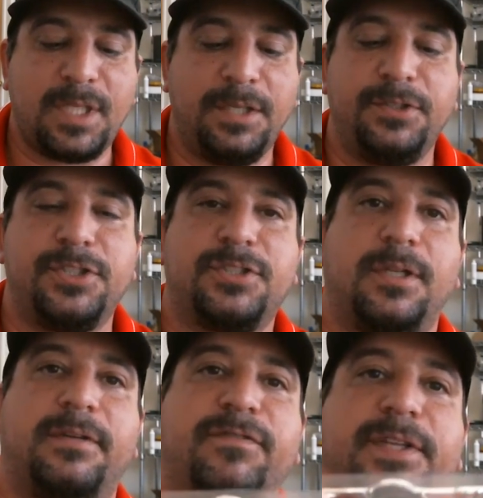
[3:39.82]
you just
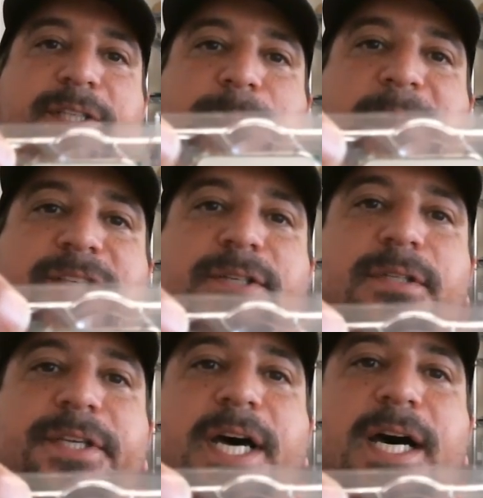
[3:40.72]
look for the special
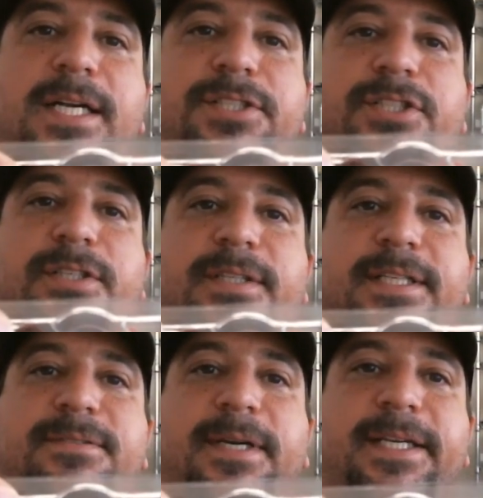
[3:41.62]
notch
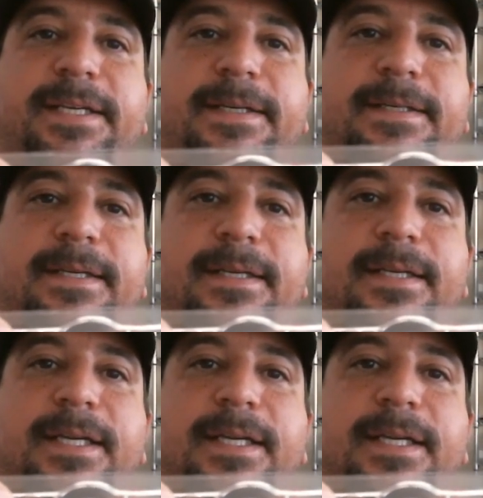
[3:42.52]
that's right here.